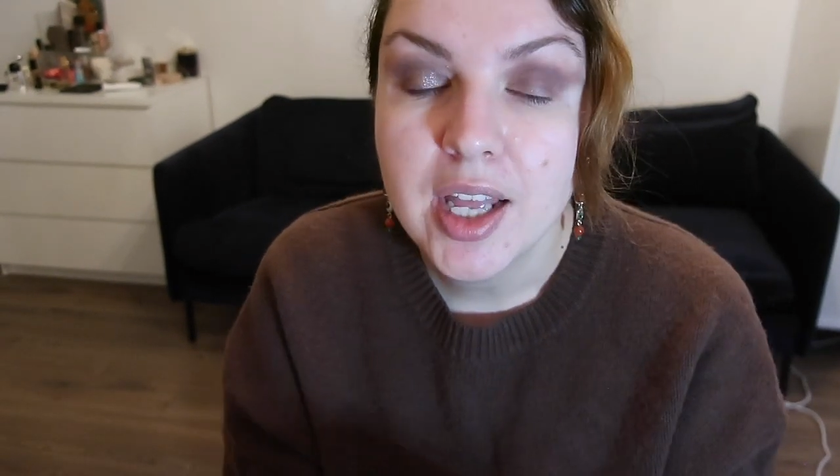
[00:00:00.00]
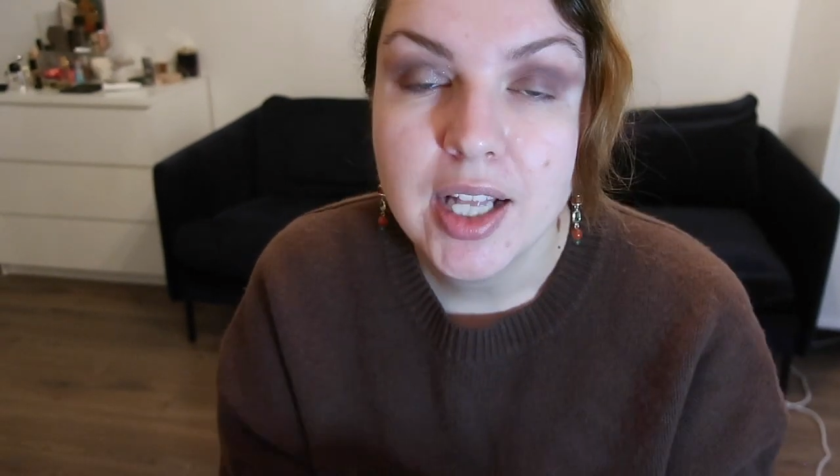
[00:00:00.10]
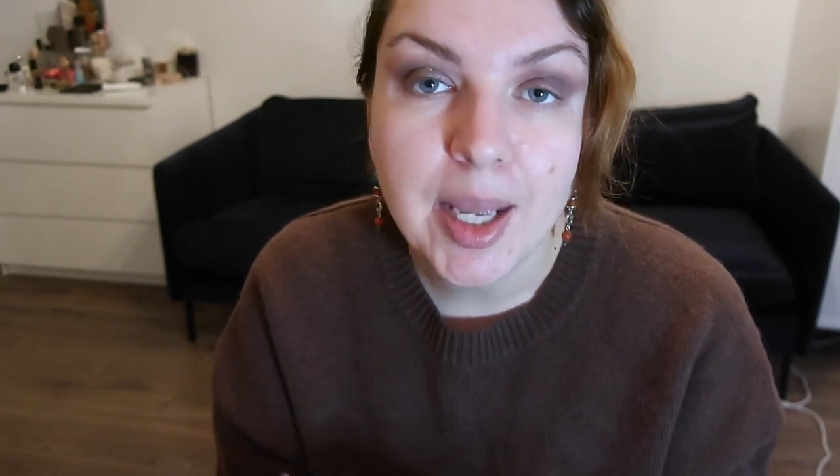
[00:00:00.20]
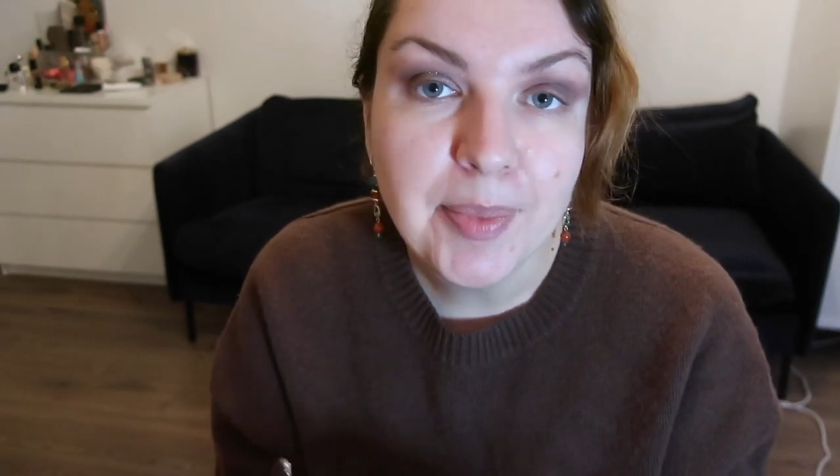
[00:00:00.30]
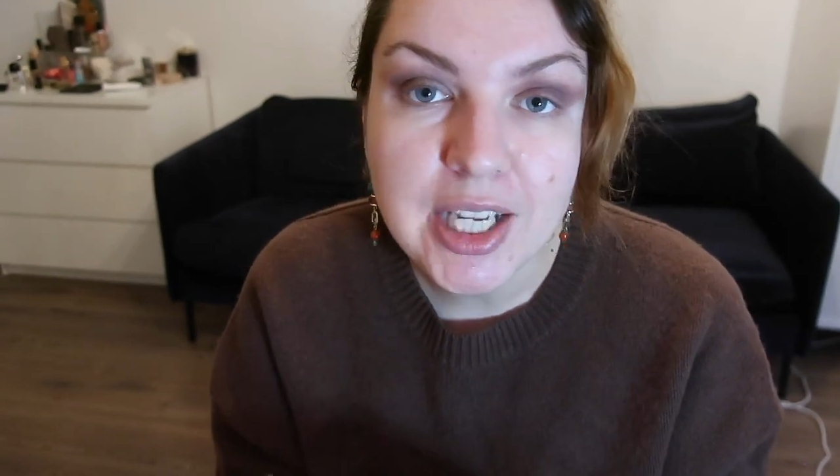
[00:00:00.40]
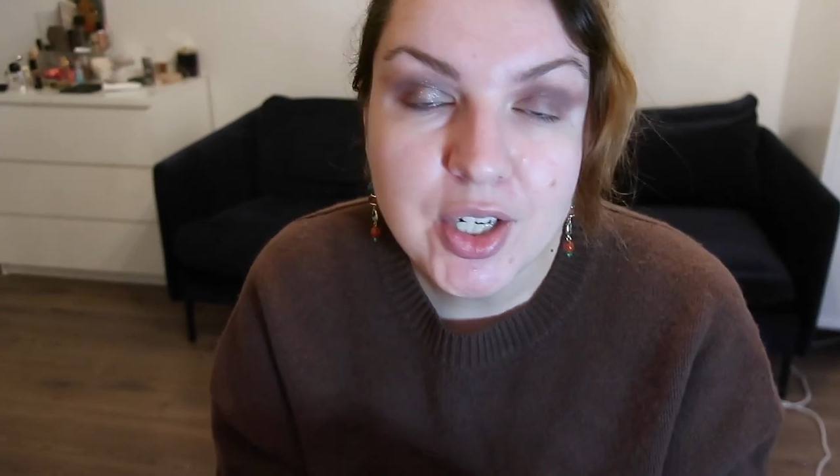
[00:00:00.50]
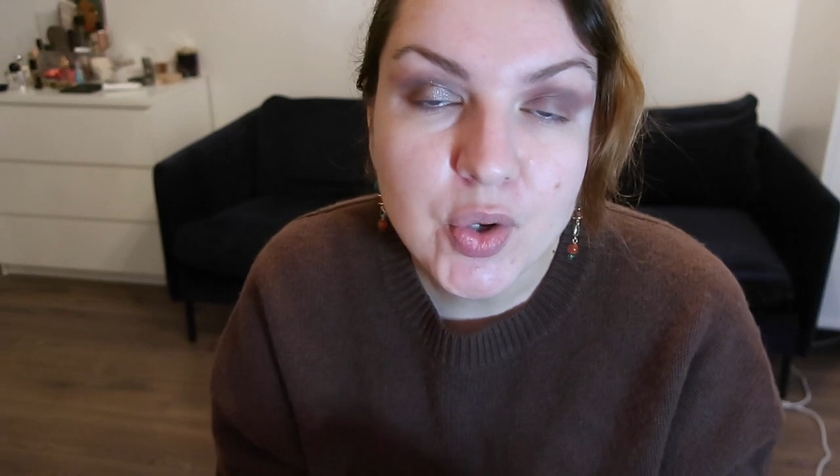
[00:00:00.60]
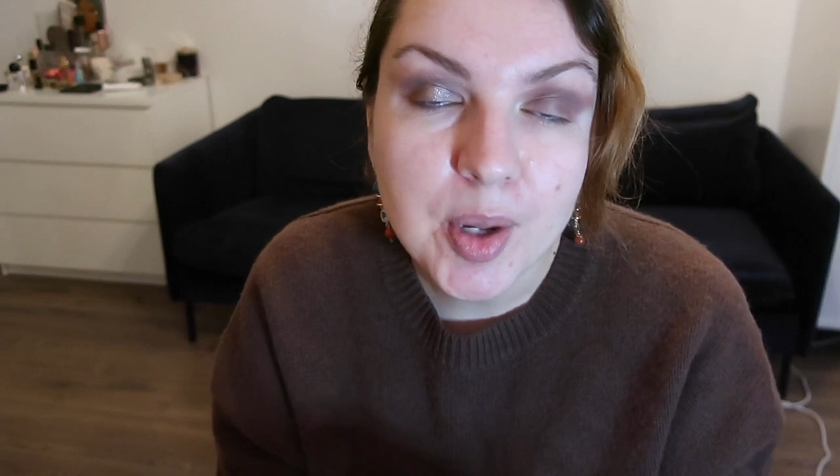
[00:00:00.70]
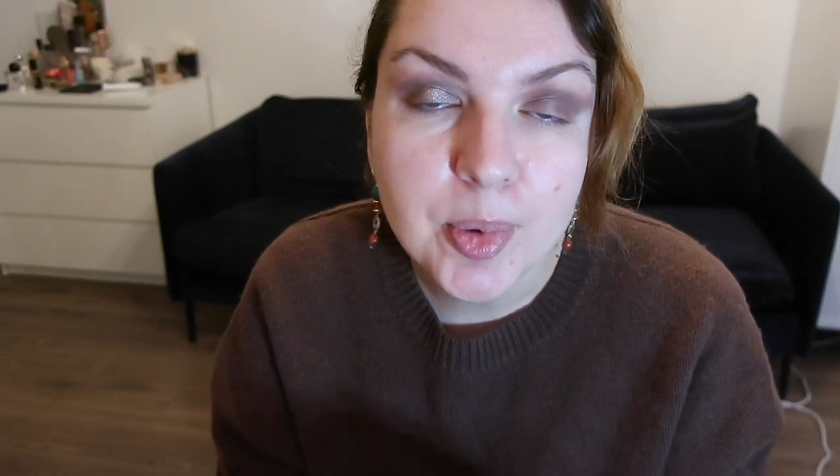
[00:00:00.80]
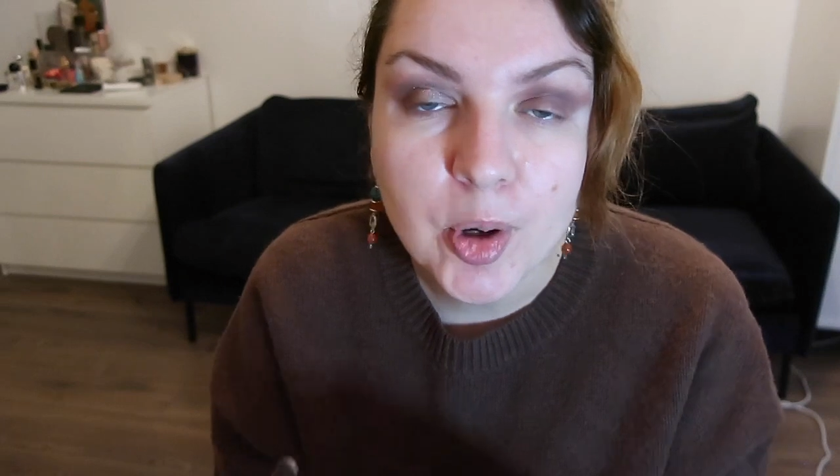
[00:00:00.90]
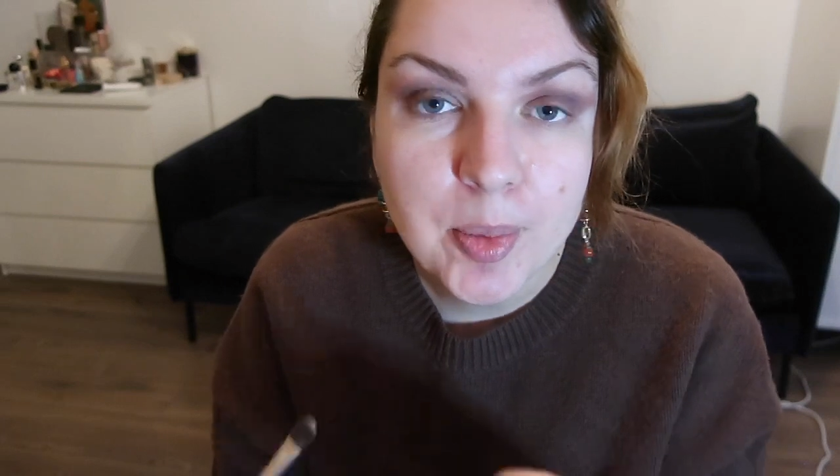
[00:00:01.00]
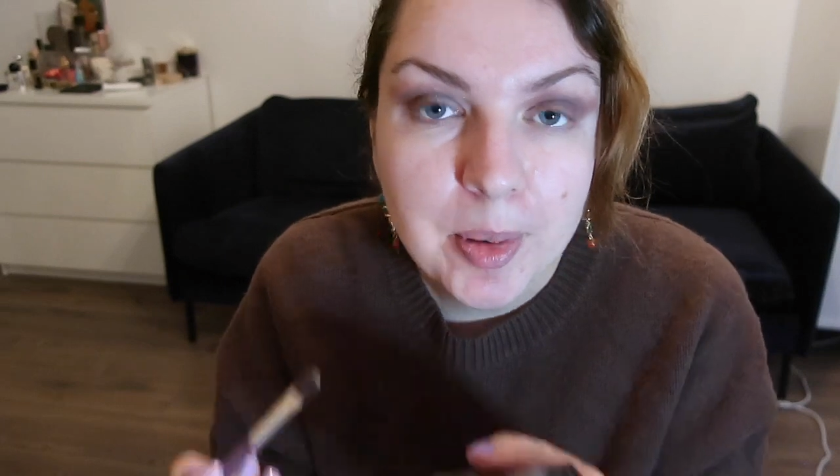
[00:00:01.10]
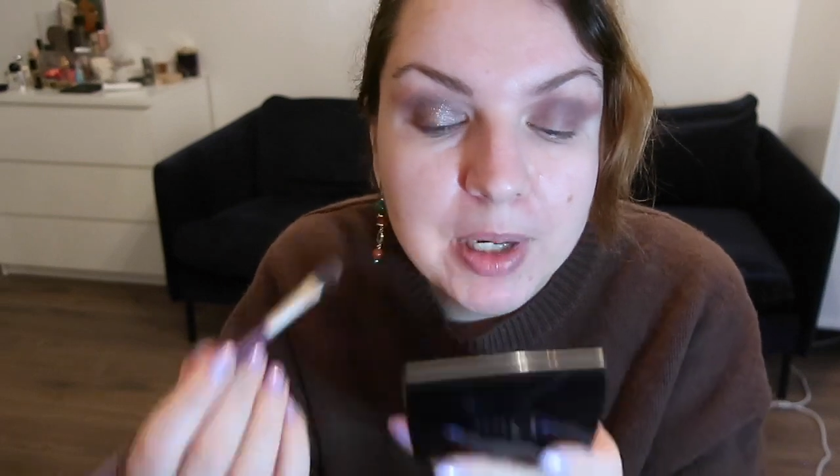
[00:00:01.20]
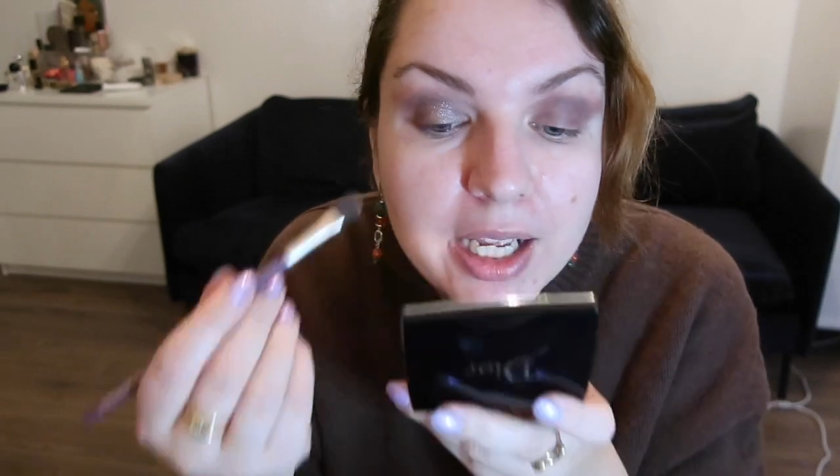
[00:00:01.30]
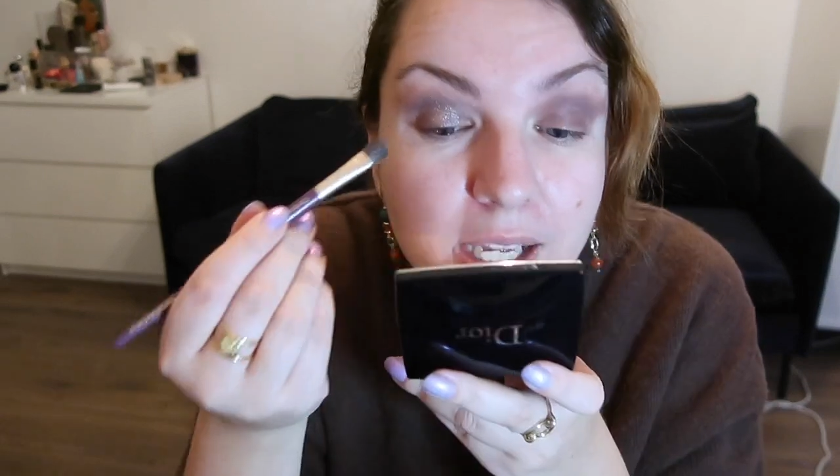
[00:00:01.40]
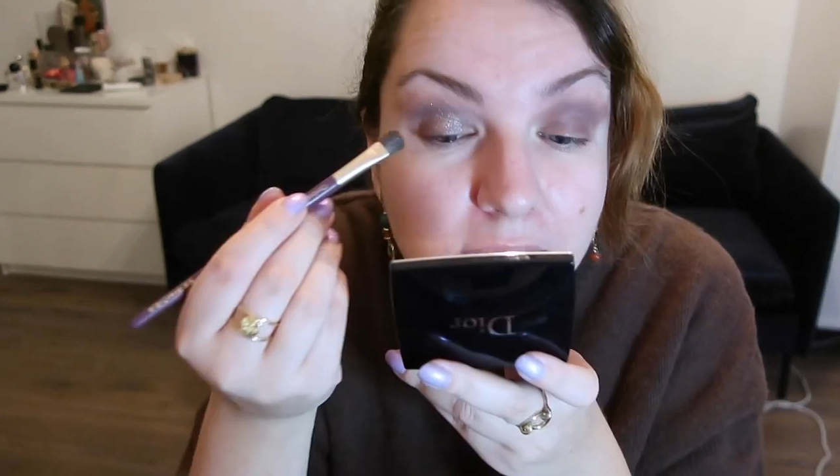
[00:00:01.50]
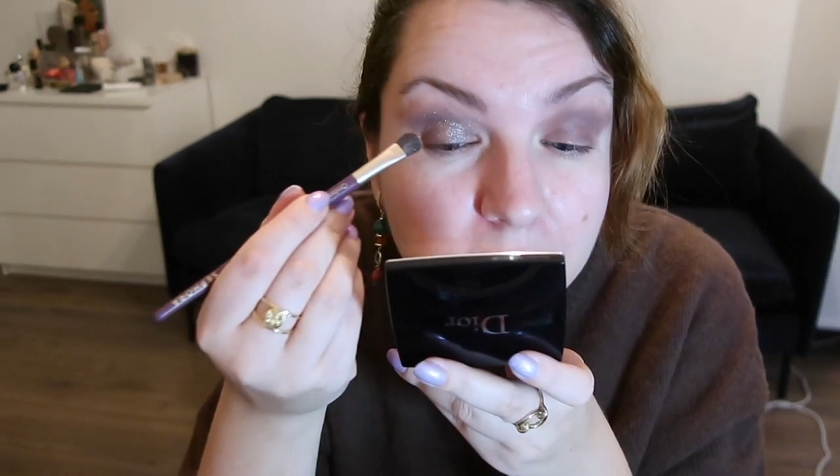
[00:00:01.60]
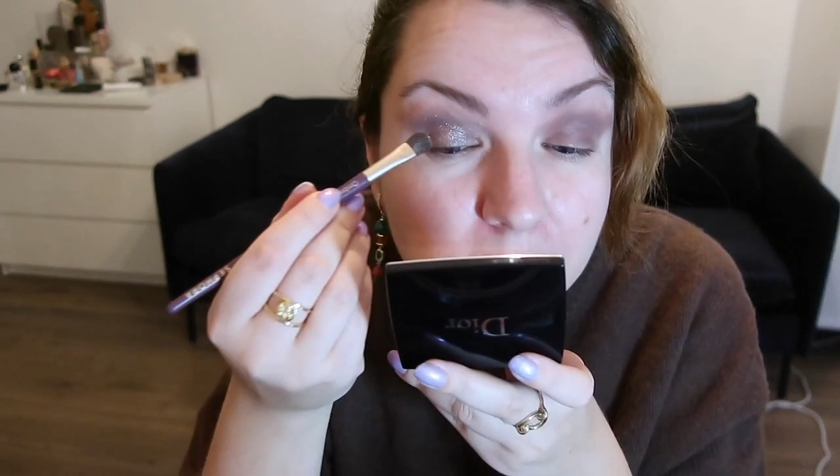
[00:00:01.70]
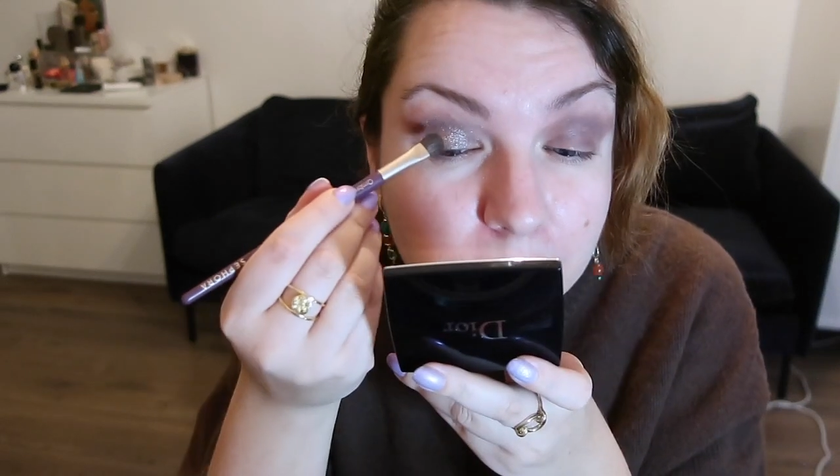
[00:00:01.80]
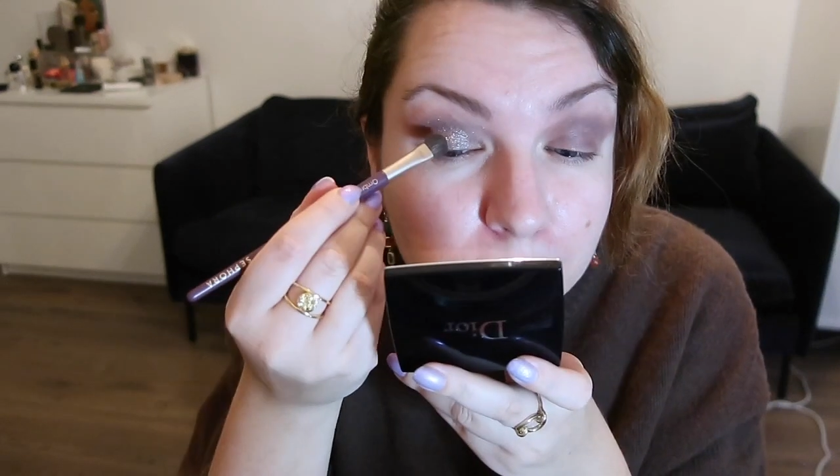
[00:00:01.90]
Tammy Tanuka probably